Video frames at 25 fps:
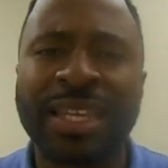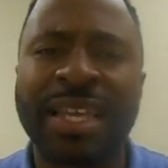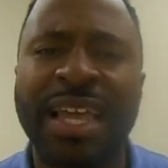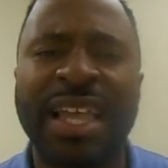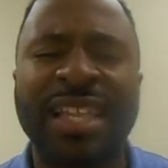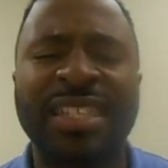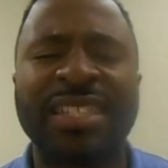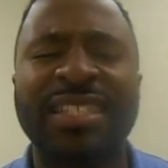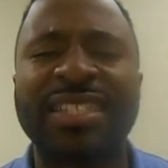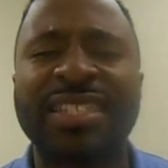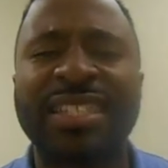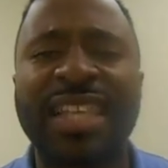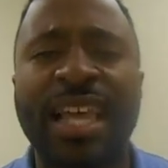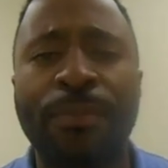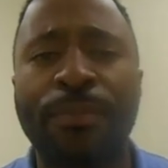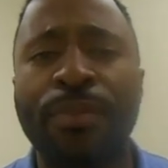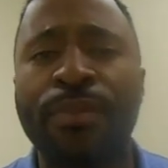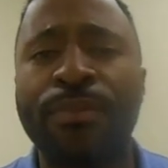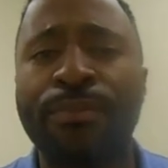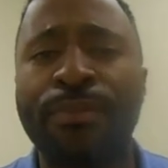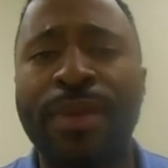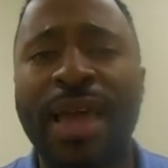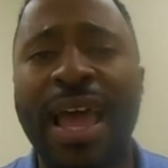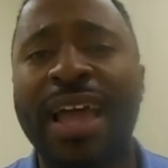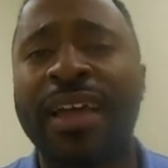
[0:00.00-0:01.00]
and
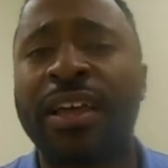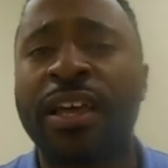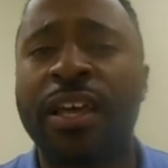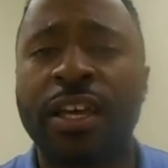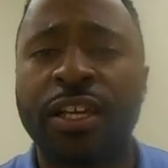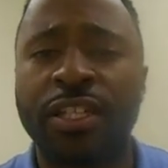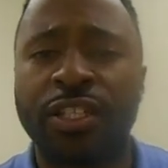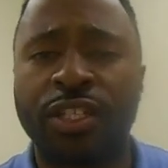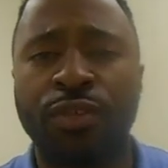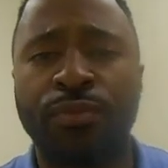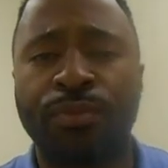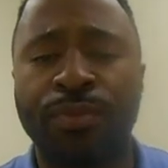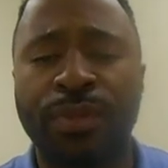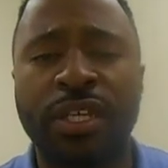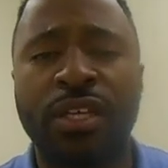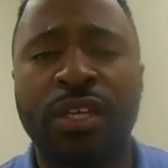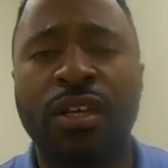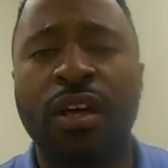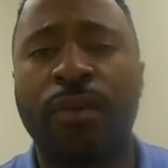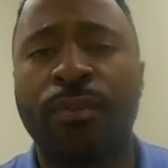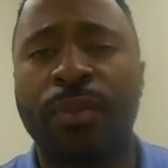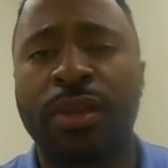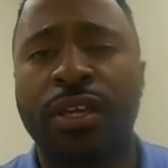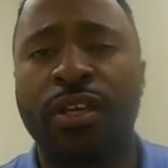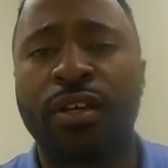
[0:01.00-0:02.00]
stepping back to
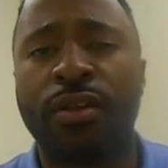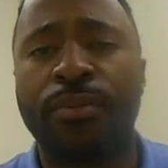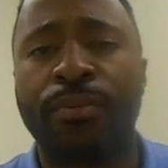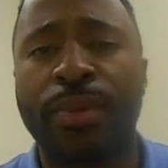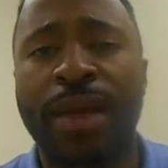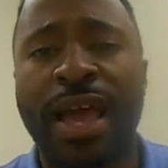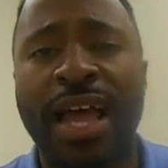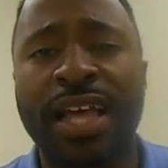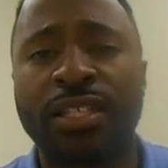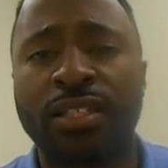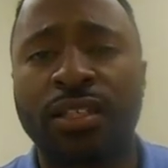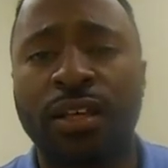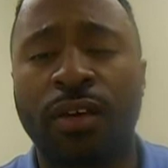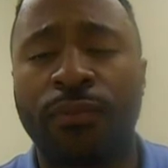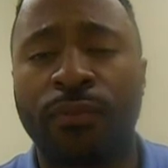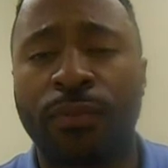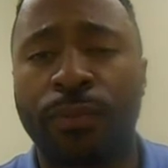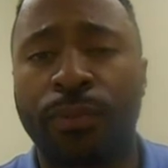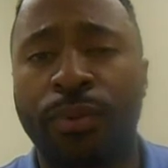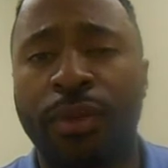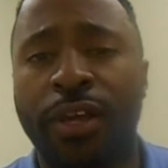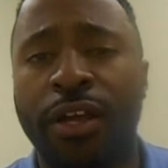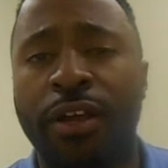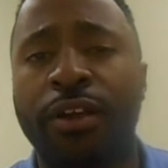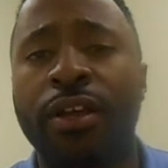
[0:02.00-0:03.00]
become a good pass cover
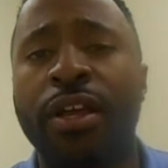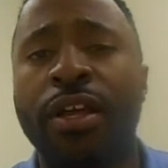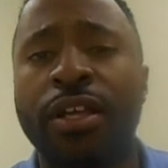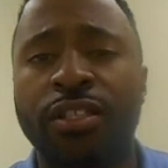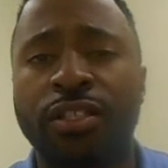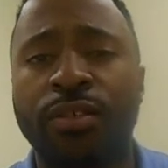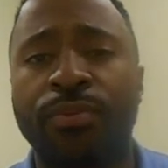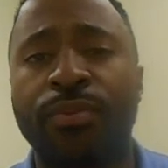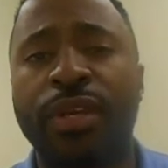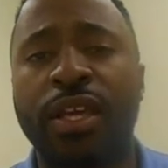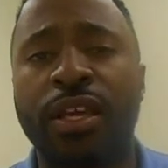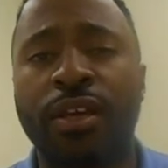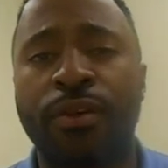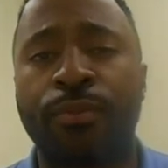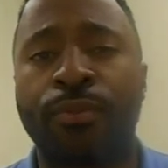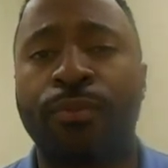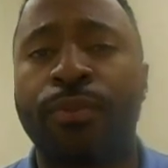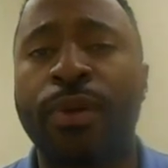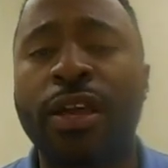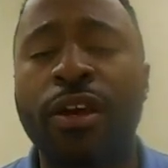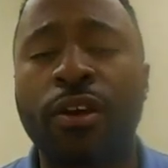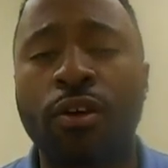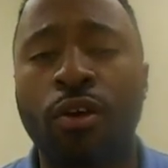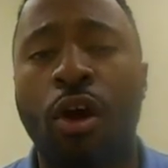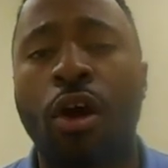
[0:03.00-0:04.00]
player, to be a
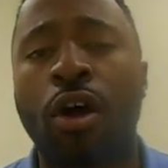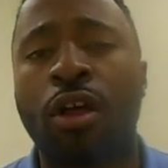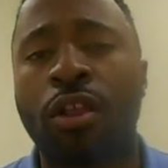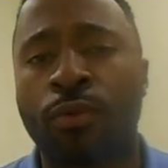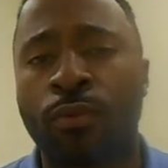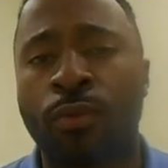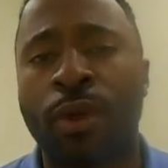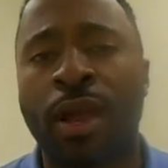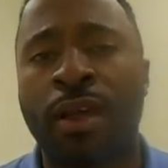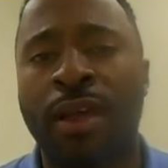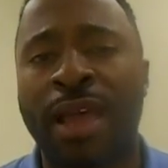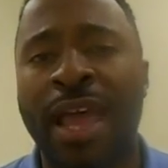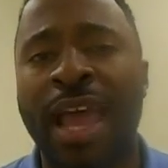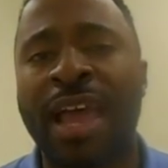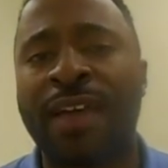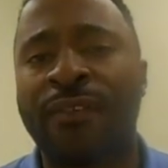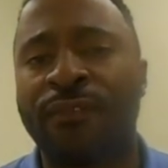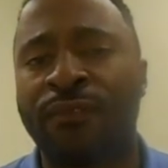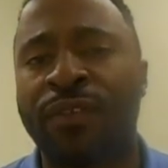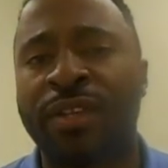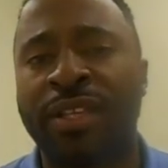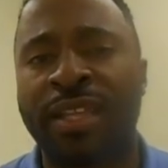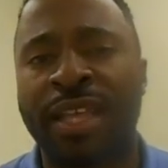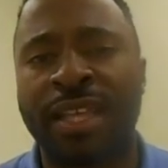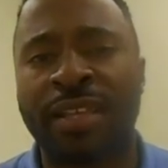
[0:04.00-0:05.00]
better all-around
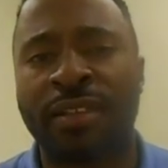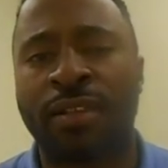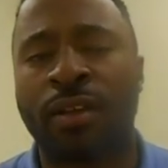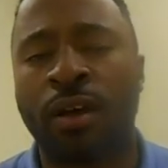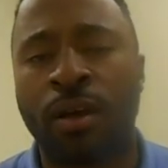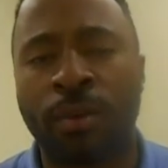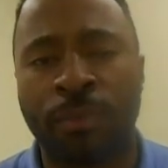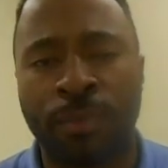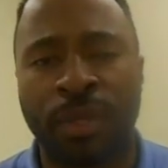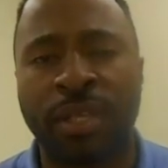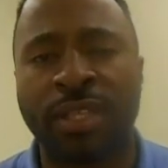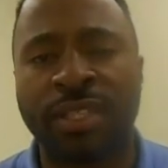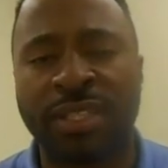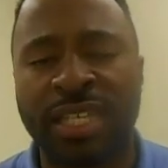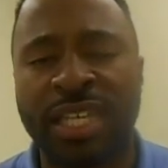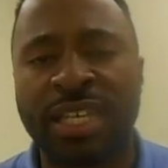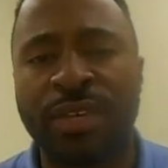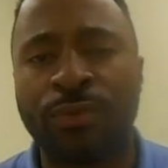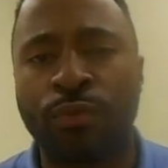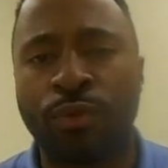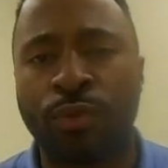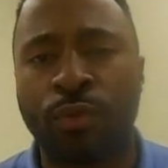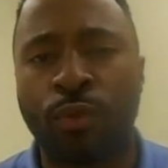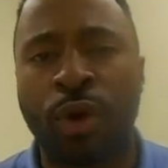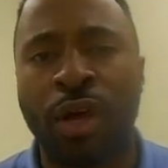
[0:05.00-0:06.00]
athlete that a
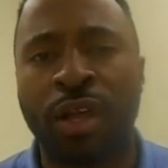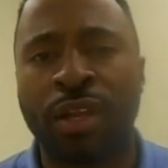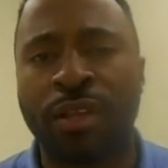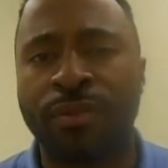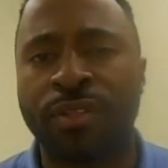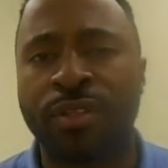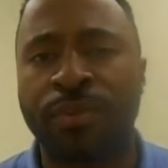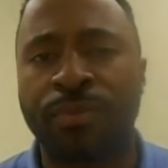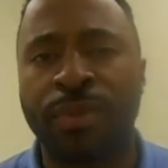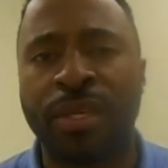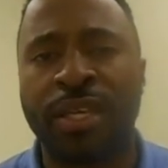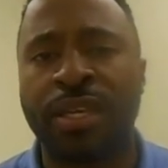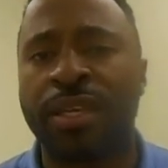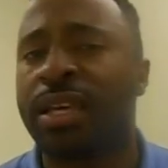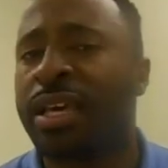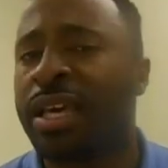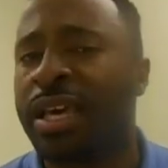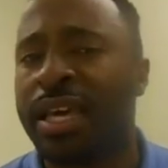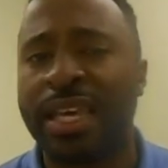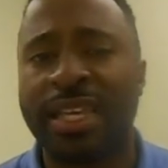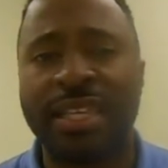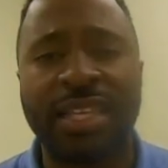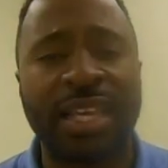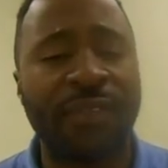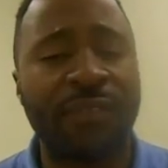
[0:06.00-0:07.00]
team would want him to be.
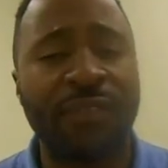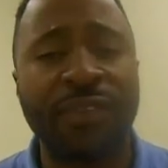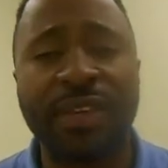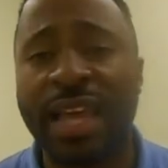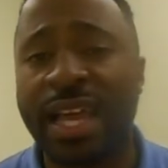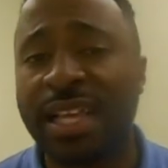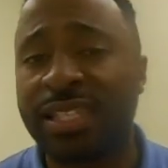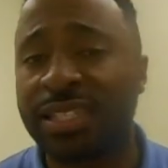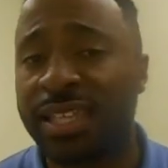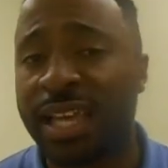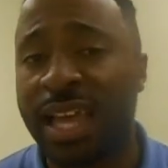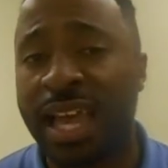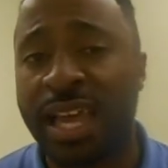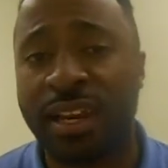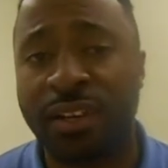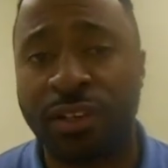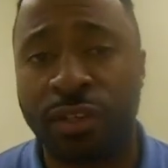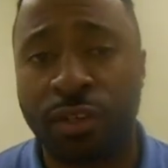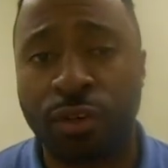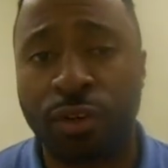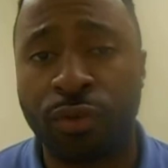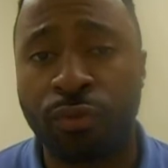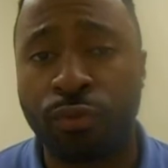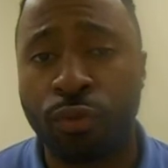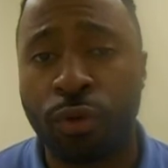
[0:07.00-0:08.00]
He definitely has had a
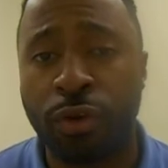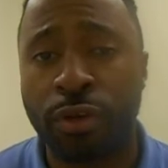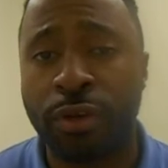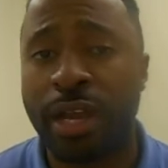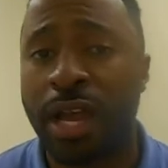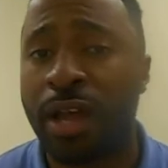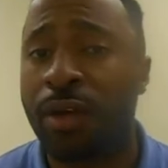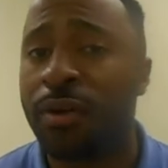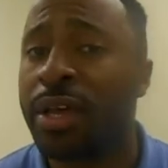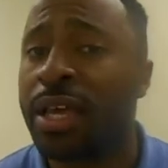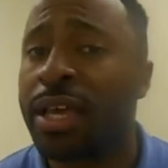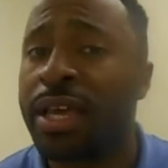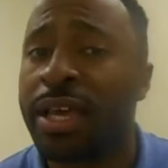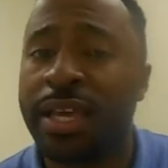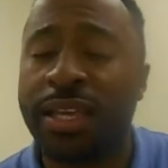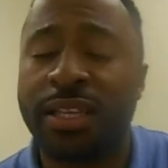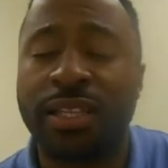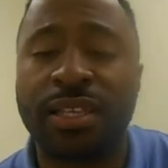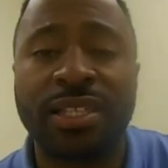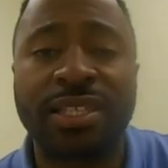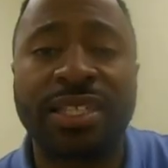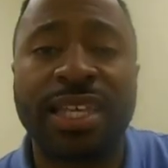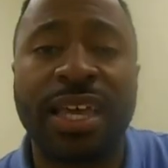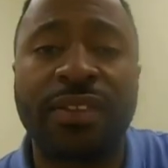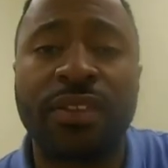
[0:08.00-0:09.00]
good workout. He
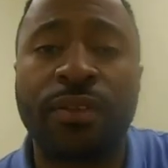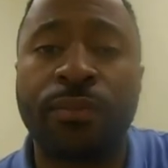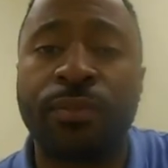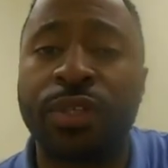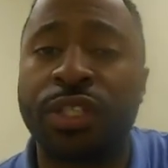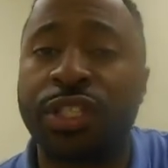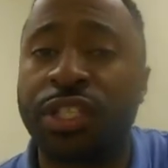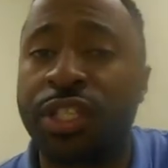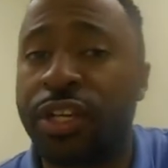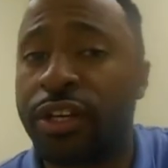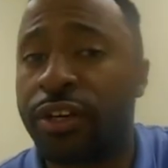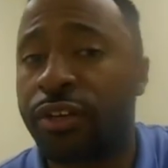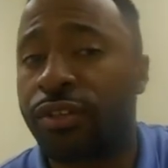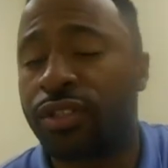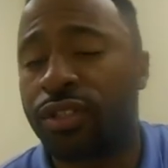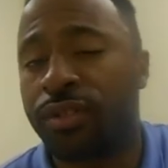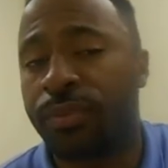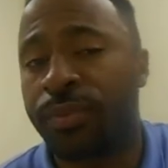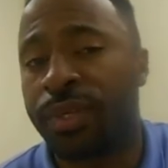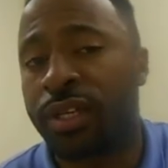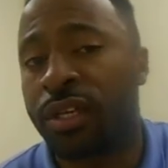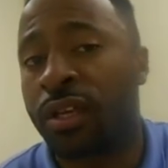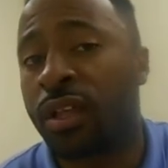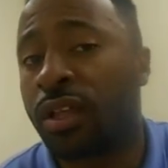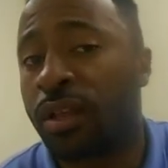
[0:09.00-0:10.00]
does have the materials
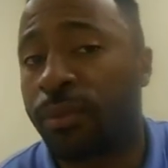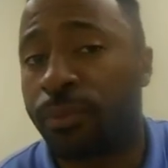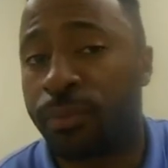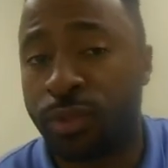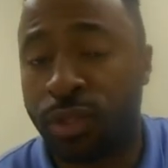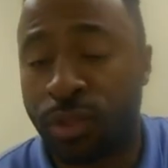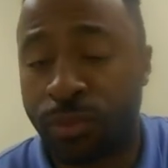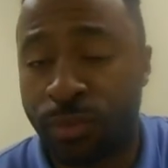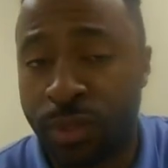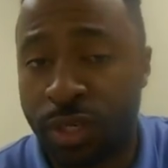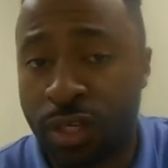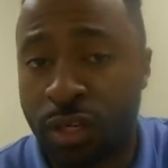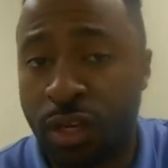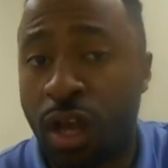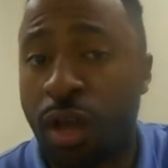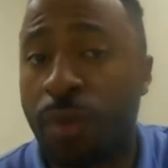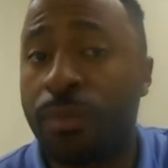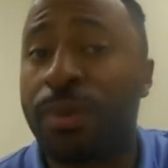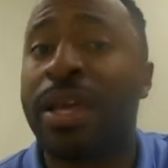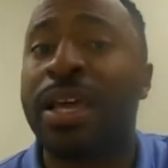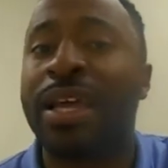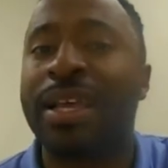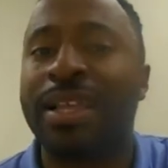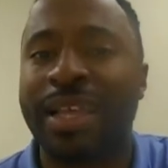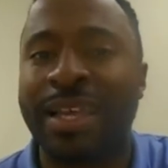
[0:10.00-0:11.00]
to
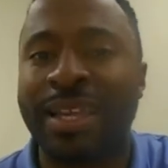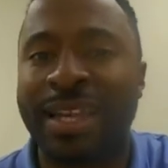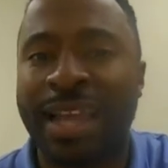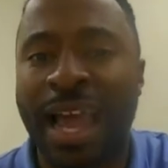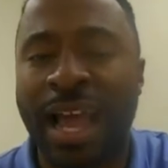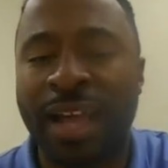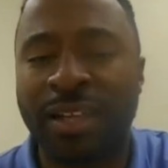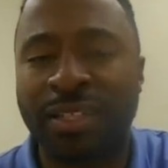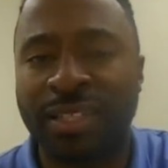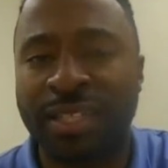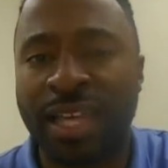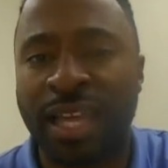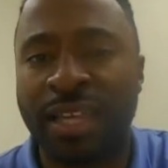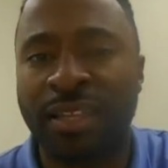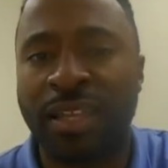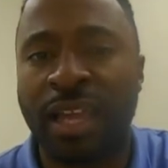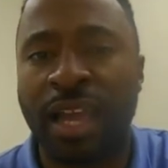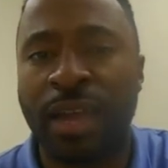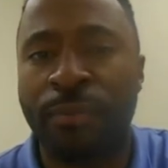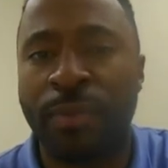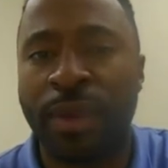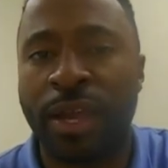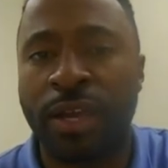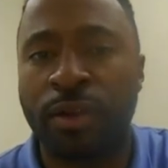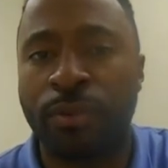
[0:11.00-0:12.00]
become an outside
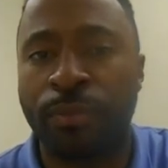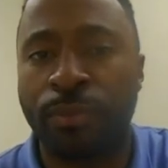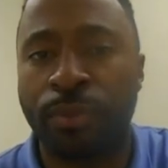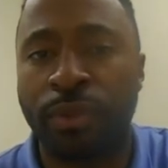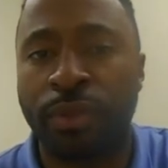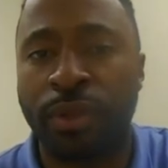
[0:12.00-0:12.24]
linebacker